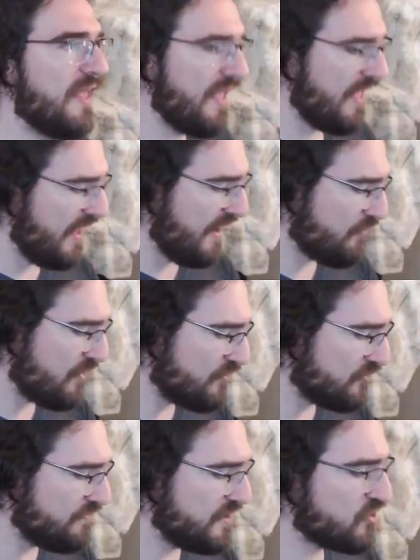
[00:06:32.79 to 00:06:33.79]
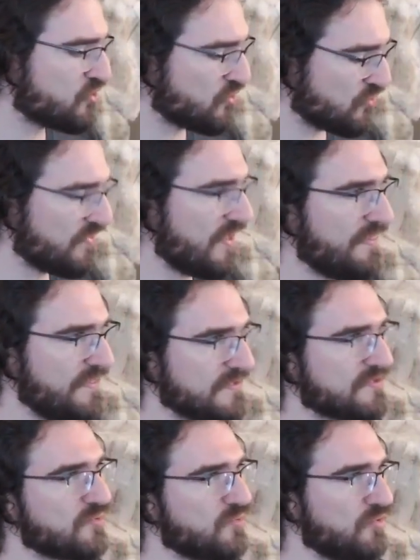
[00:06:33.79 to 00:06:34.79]
and we would be sure that
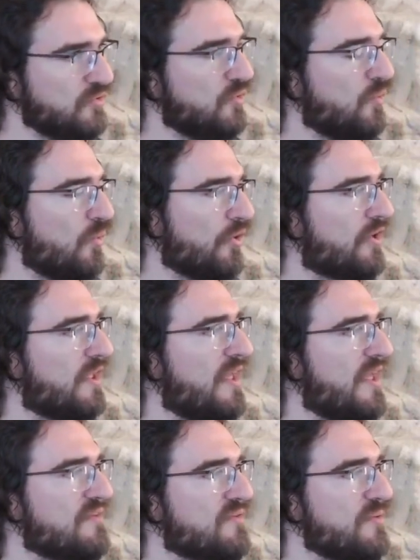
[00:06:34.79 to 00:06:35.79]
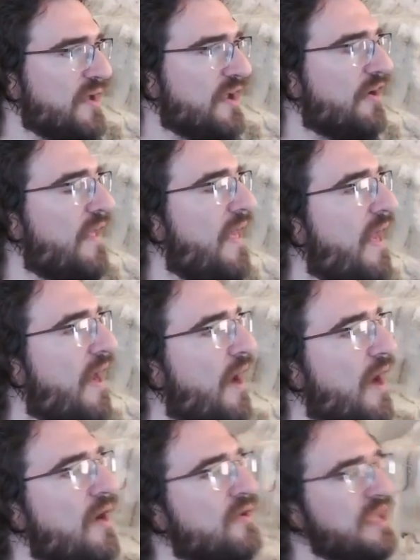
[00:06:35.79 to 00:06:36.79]
this would work everywhere.
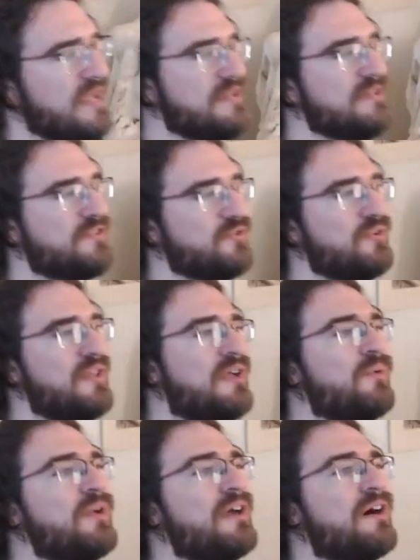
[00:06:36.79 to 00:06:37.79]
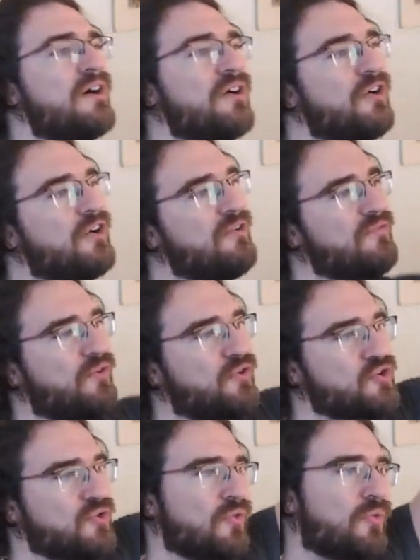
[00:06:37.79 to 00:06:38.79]
Okay, so here we are,
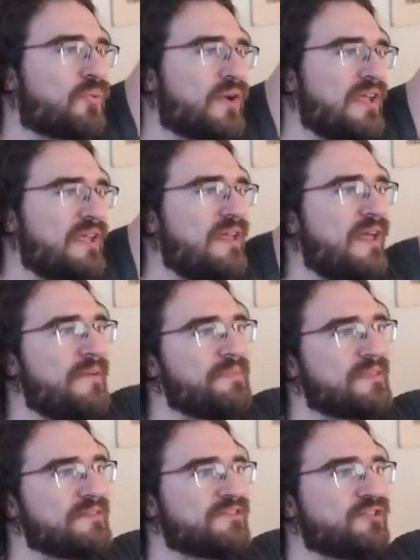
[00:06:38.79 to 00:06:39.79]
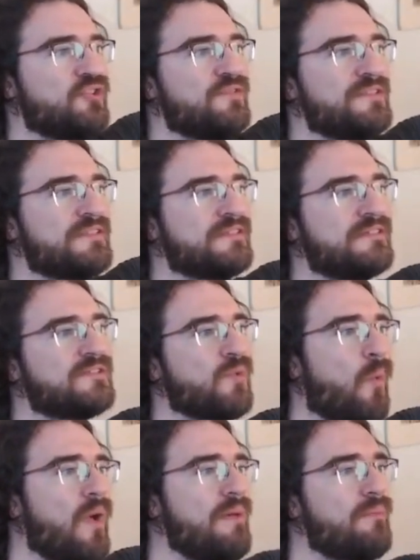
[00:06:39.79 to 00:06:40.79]
version 3, services,
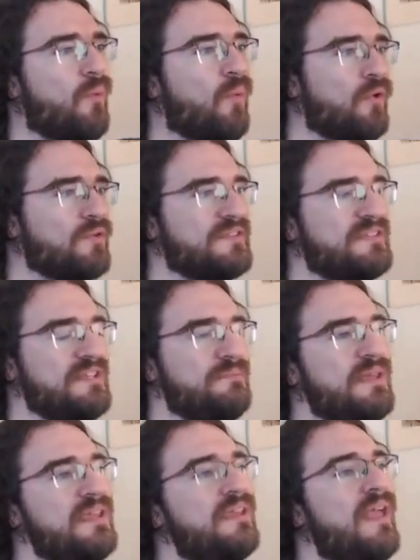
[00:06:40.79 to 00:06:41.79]
web, words, DB.